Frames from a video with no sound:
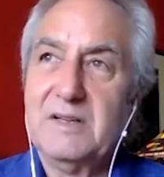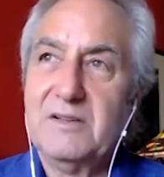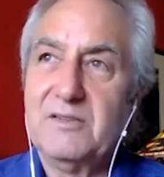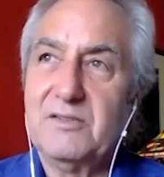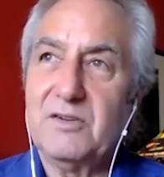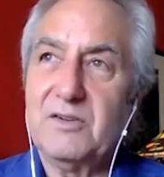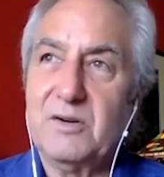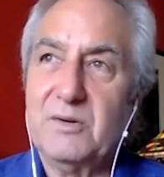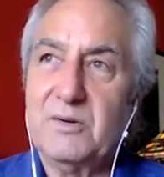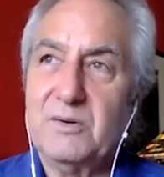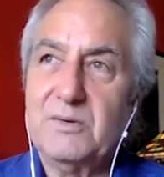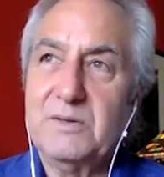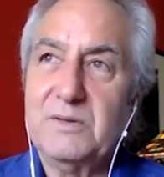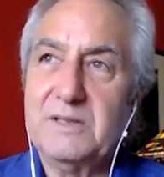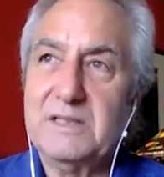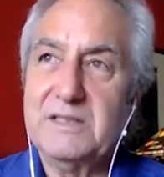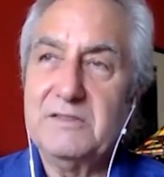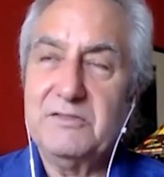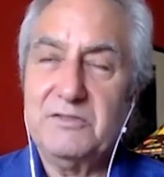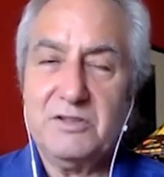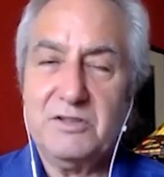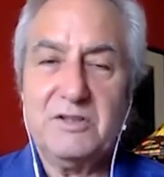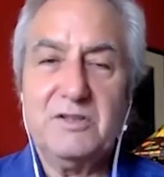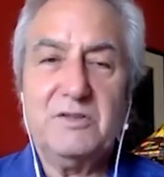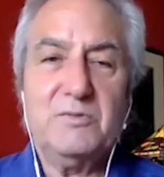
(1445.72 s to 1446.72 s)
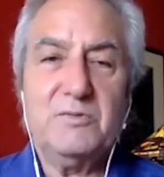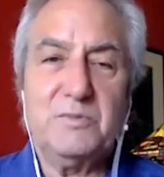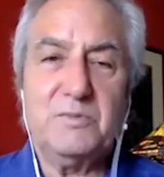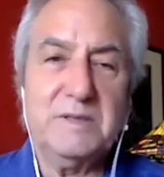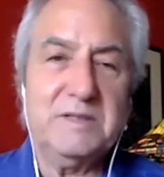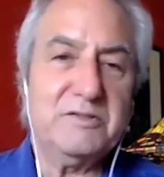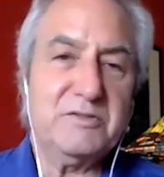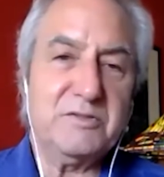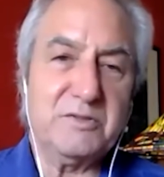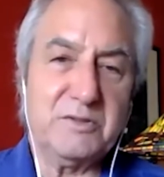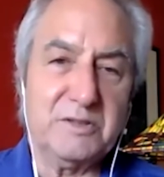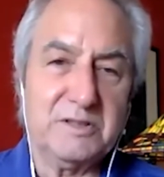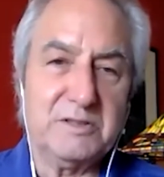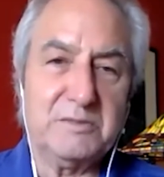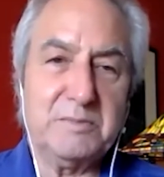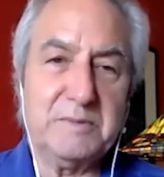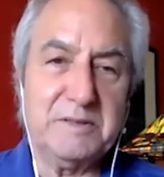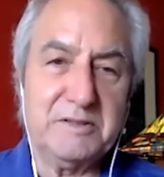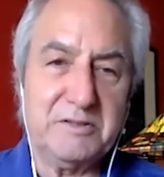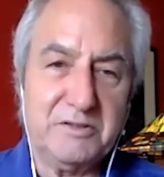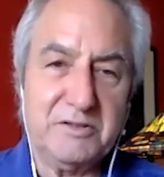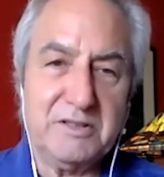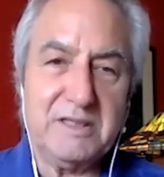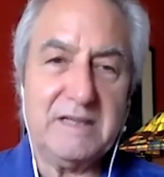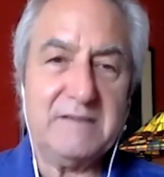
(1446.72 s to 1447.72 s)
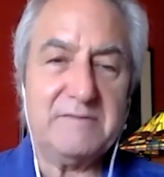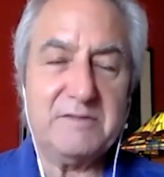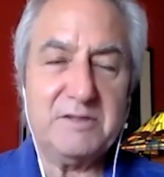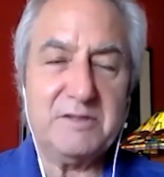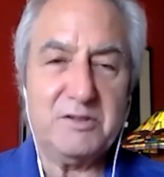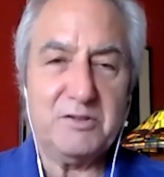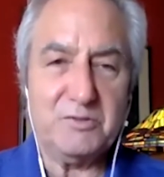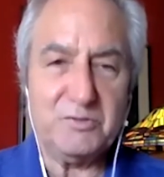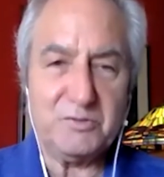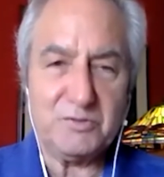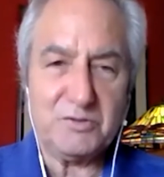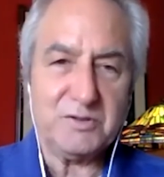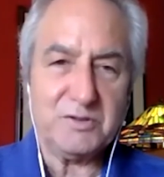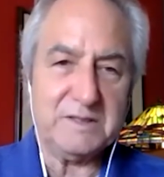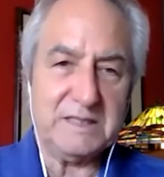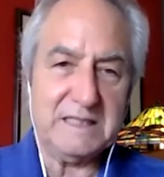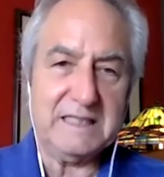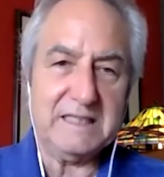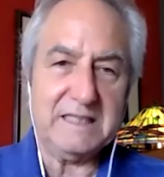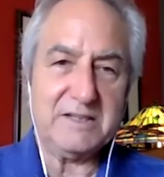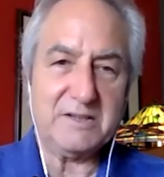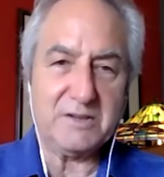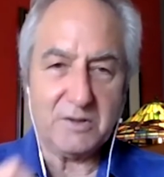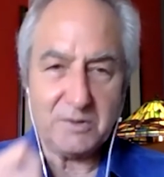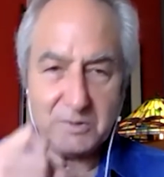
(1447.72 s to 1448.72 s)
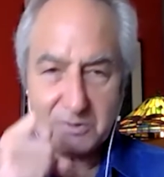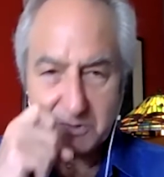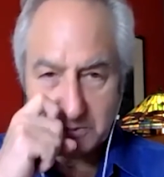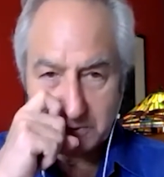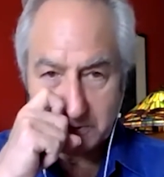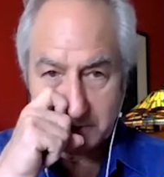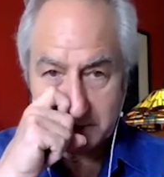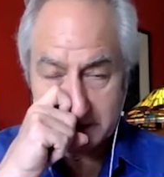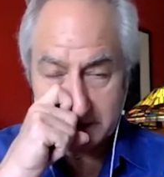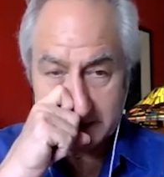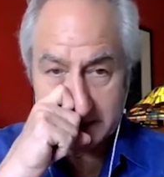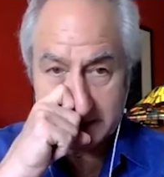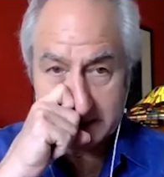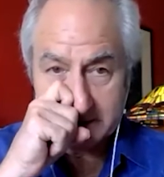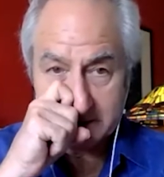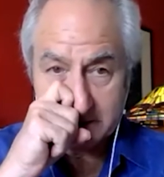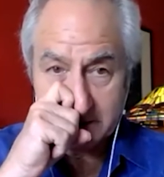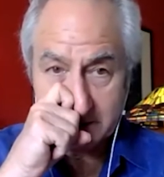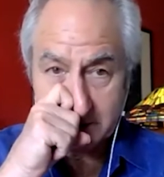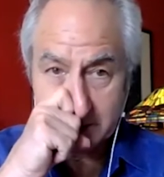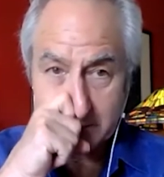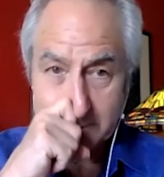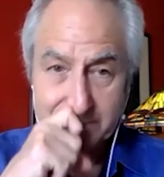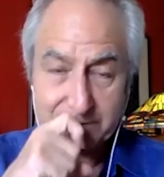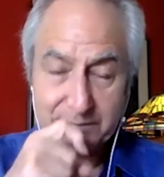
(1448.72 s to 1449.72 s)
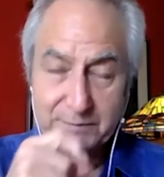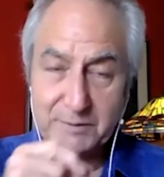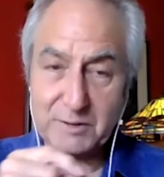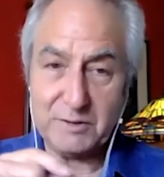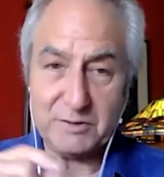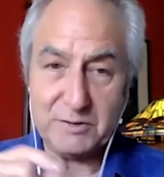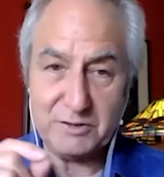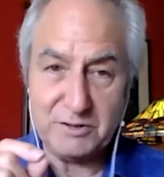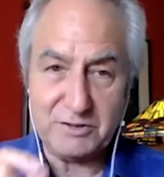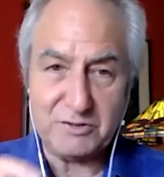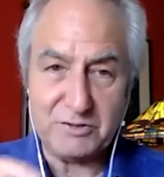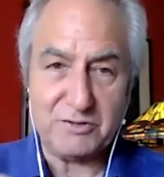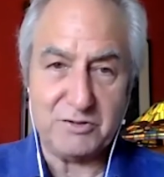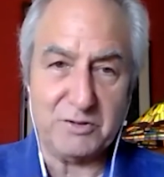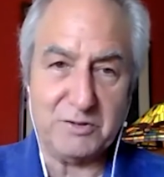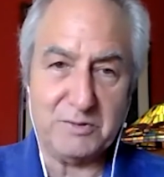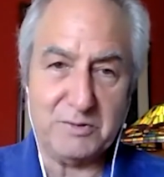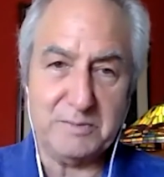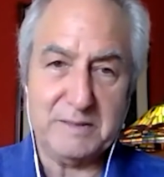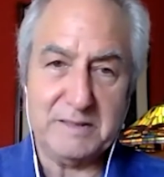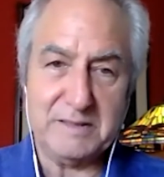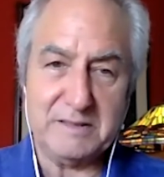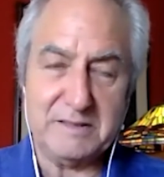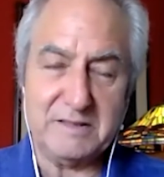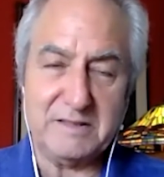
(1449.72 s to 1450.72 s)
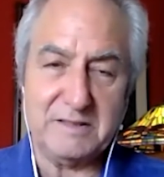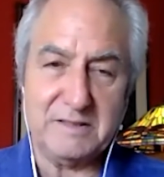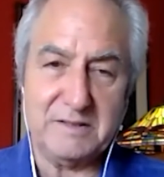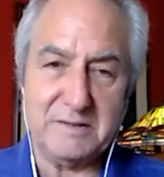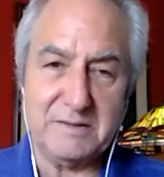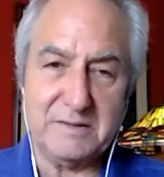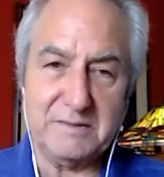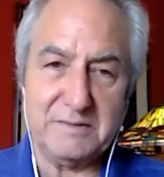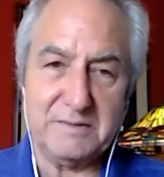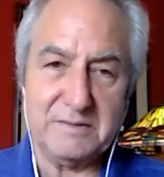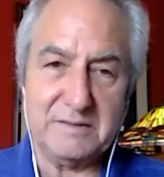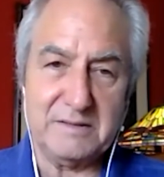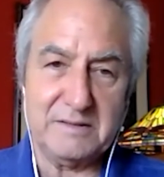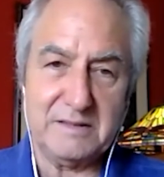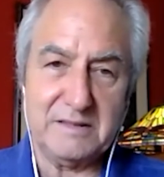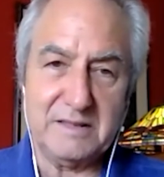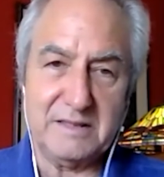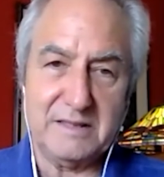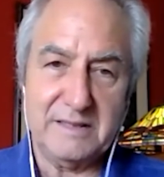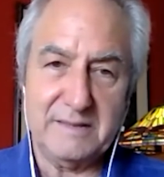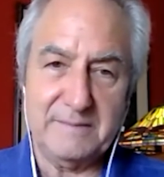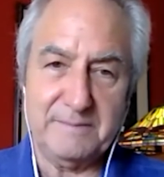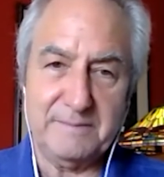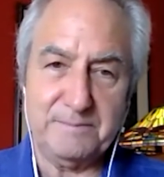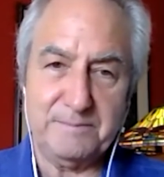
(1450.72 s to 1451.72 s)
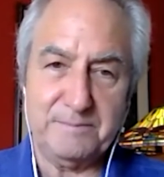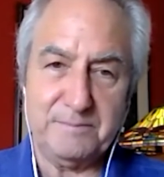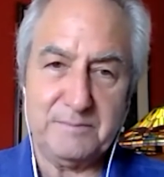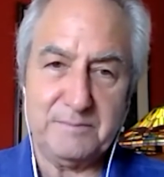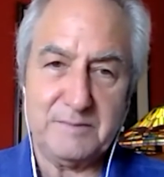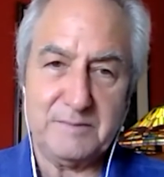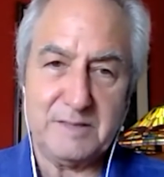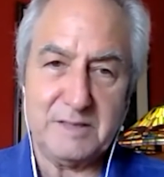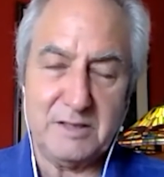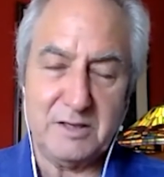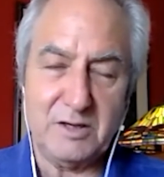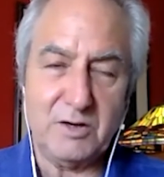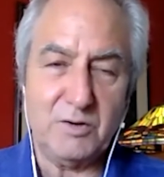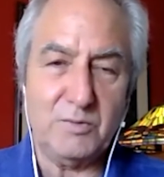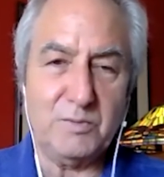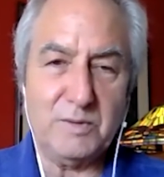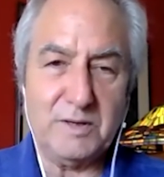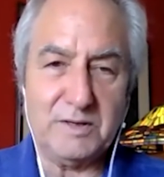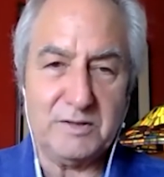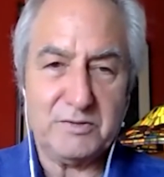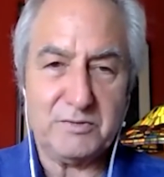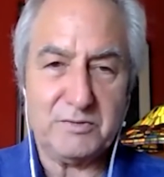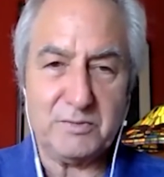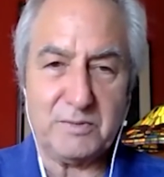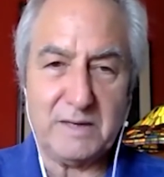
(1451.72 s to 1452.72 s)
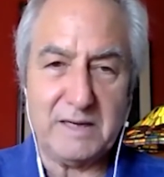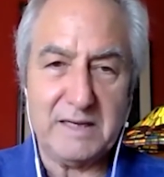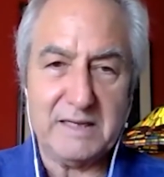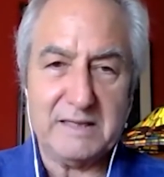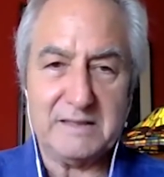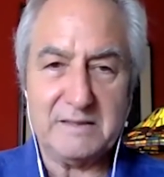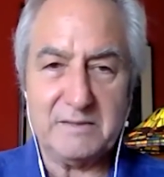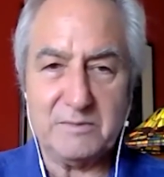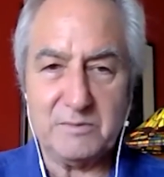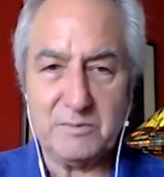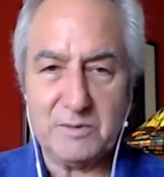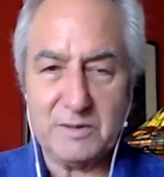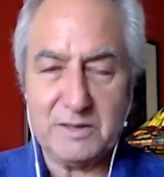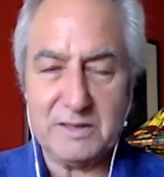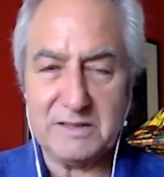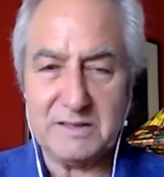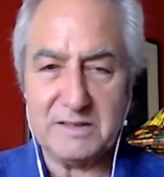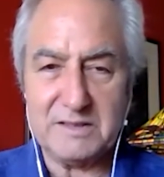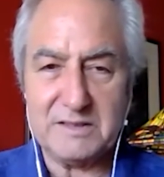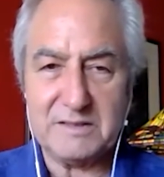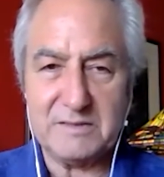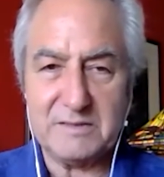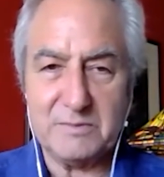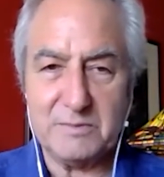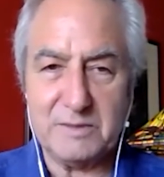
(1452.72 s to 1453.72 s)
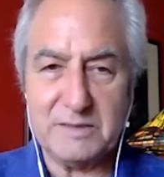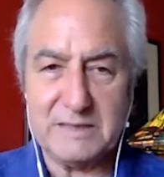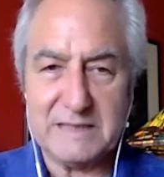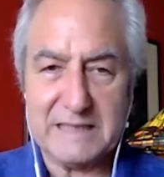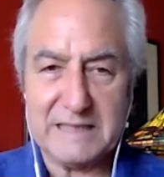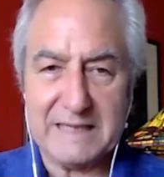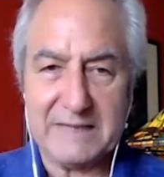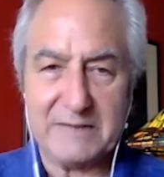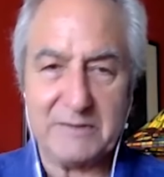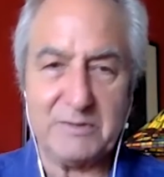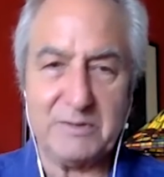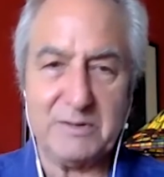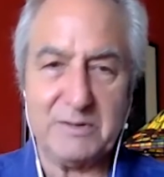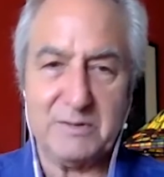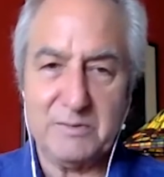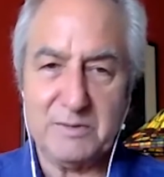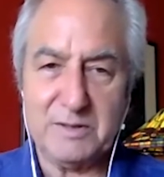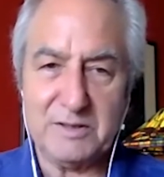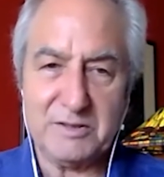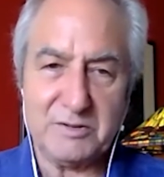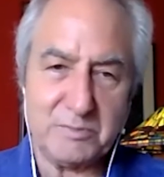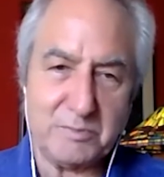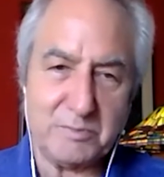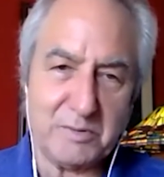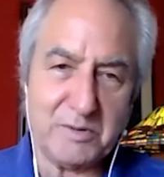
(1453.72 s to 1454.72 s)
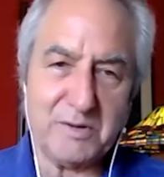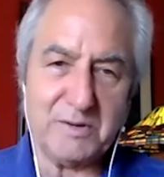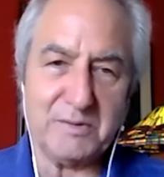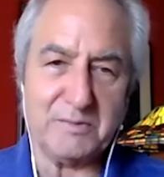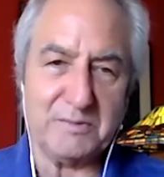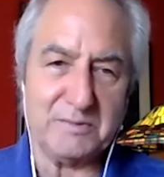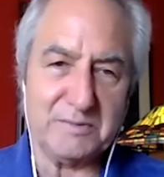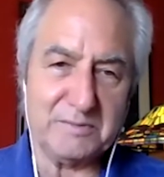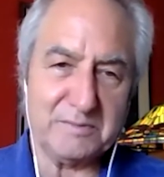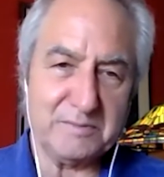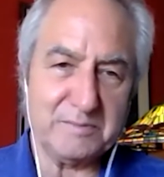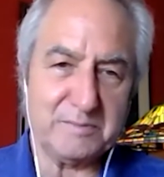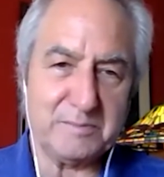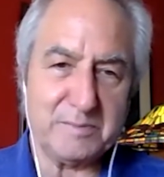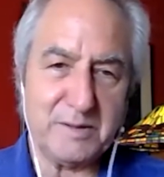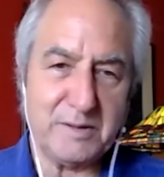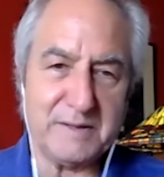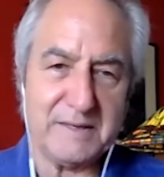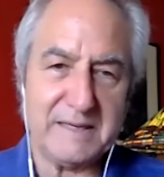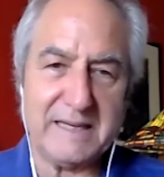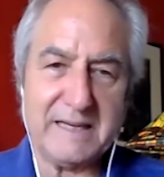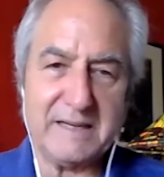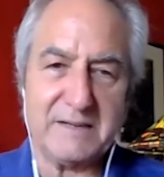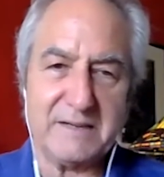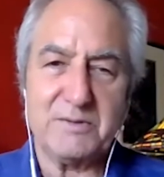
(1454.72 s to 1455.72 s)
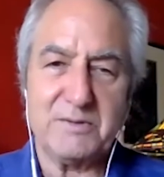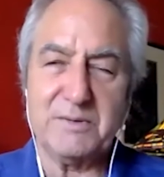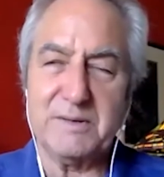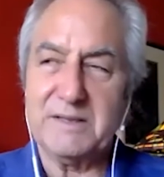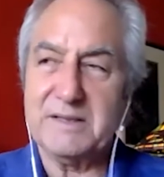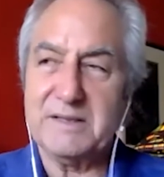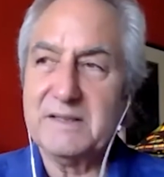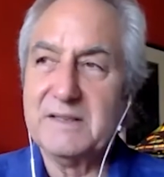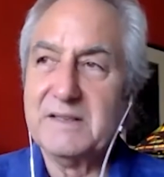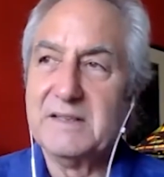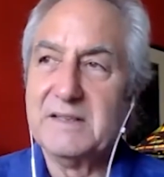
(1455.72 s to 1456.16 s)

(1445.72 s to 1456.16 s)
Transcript: So he's a good resource, but you have to use your decoder ring and your discernment to know what's right and what's accurate and what's part accurate.